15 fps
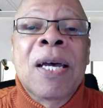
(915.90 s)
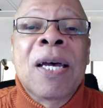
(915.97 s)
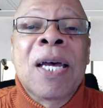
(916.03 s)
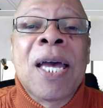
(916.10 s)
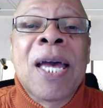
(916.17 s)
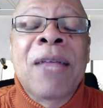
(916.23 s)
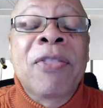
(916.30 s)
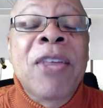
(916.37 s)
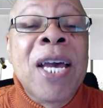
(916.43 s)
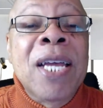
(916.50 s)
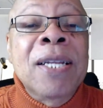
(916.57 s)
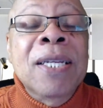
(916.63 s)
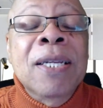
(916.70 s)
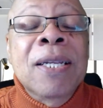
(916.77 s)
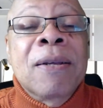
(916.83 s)
And
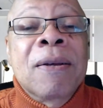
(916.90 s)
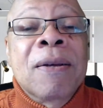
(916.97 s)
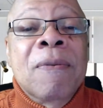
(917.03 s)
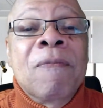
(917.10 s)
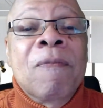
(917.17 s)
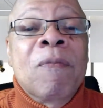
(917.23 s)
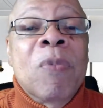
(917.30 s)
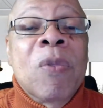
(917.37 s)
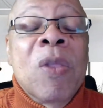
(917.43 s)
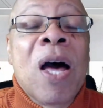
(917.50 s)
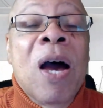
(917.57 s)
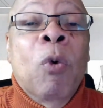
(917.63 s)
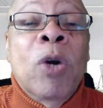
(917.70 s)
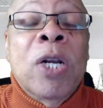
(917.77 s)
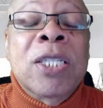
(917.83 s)
then
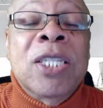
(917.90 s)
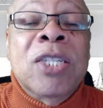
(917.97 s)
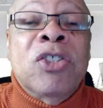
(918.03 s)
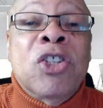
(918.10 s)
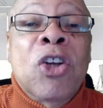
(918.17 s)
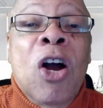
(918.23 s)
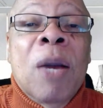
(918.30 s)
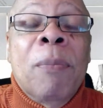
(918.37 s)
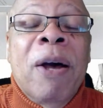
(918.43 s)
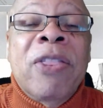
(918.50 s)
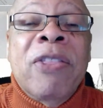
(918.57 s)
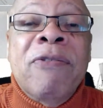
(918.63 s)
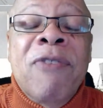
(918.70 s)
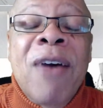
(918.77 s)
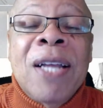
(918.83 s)
I want to just talk about
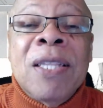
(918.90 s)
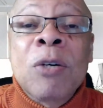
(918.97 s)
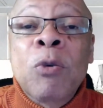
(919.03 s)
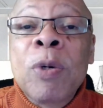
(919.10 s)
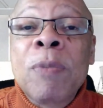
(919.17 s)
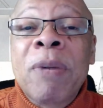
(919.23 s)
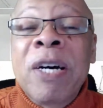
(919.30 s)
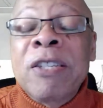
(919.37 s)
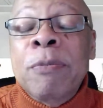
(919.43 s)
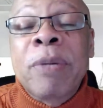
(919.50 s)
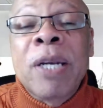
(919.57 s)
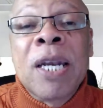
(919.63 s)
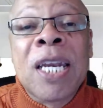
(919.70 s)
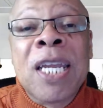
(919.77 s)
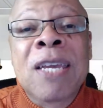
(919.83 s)
the fact that we must
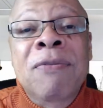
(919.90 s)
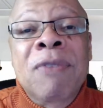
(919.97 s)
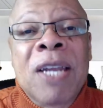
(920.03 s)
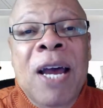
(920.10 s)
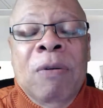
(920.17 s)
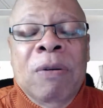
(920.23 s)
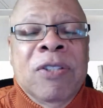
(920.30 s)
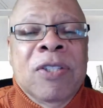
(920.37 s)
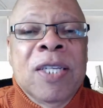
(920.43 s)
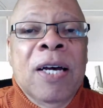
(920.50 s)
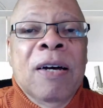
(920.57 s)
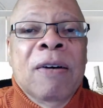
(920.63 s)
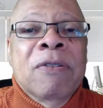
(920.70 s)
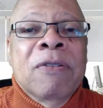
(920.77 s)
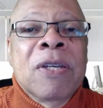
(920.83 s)
believe in
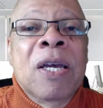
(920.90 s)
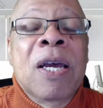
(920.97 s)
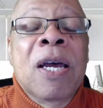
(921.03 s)
ourselves